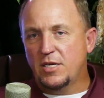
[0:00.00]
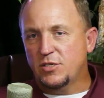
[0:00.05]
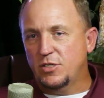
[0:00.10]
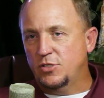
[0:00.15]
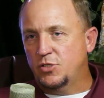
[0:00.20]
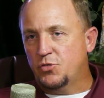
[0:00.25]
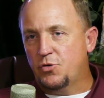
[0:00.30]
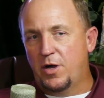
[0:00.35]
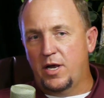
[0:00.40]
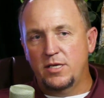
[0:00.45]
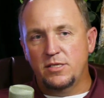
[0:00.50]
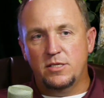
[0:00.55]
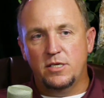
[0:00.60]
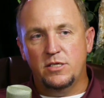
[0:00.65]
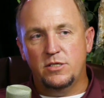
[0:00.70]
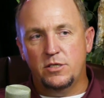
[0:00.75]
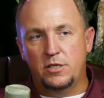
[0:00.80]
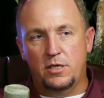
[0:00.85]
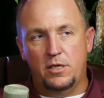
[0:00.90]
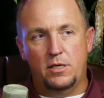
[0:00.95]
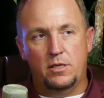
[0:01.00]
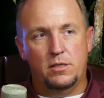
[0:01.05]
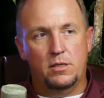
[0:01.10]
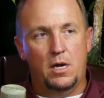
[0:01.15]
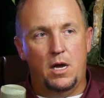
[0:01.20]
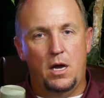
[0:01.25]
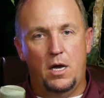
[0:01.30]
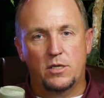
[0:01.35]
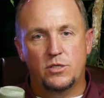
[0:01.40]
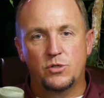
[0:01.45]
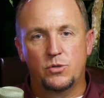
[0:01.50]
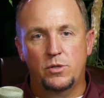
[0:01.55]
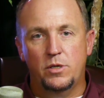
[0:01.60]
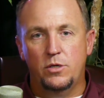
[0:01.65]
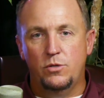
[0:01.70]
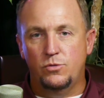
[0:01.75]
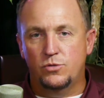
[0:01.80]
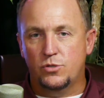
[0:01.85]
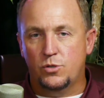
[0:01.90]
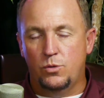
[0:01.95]
actually transitioning to a
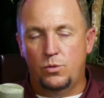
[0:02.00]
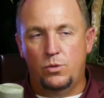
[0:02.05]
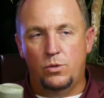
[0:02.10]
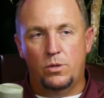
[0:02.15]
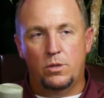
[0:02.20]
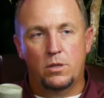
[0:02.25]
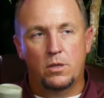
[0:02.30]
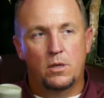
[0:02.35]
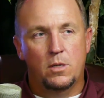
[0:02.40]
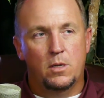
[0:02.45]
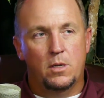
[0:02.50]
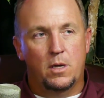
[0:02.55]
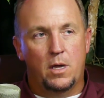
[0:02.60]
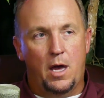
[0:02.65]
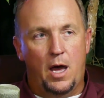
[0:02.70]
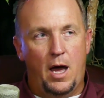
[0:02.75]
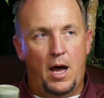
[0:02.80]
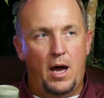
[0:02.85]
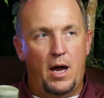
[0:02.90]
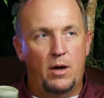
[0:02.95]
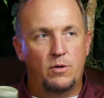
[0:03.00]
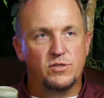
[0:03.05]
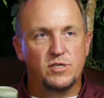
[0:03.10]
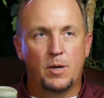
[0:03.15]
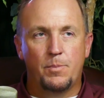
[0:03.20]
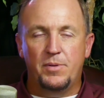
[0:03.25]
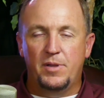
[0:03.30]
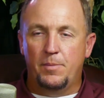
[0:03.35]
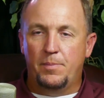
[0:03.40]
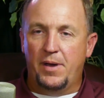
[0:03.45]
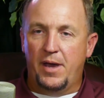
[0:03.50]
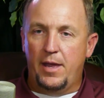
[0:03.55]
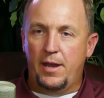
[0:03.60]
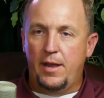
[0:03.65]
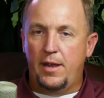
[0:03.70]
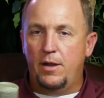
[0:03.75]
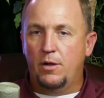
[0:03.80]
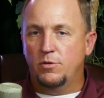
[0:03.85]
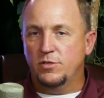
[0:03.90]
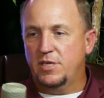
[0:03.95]
new school. I was up in the
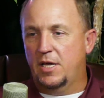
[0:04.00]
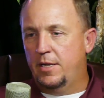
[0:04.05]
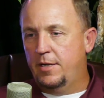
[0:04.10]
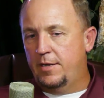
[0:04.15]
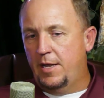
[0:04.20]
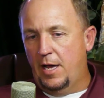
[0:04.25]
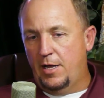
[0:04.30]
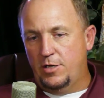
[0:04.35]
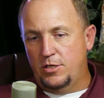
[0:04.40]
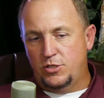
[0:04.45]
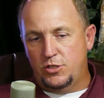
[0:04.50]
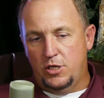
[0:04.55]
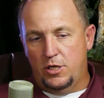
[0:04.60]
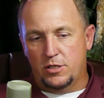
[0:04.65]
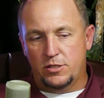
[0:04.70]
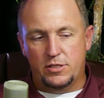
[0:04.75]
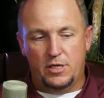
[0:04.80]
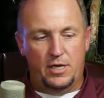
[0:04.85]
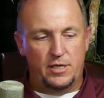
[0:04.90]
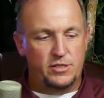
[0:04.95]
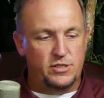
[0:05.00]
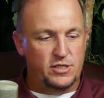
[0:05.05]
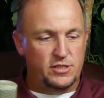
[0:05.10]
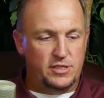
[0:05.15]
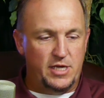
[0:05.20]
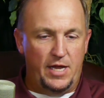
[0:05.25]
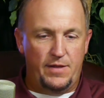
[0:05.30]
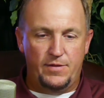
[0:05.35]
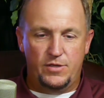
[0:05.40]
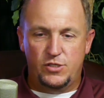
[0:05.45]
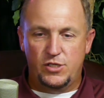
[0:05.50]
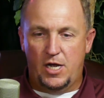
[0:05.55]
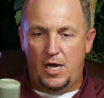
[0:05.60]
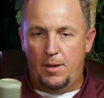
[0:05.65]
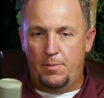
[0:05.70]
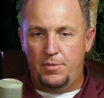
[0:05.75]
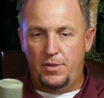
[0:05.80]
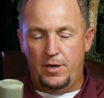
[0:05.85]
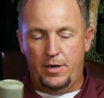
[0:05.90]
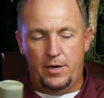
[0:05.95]
Panhandle. I was headed down to Junction. I'd just gotten the
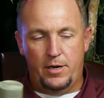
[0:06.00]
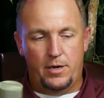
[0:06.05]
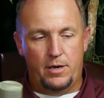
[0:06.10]
job there.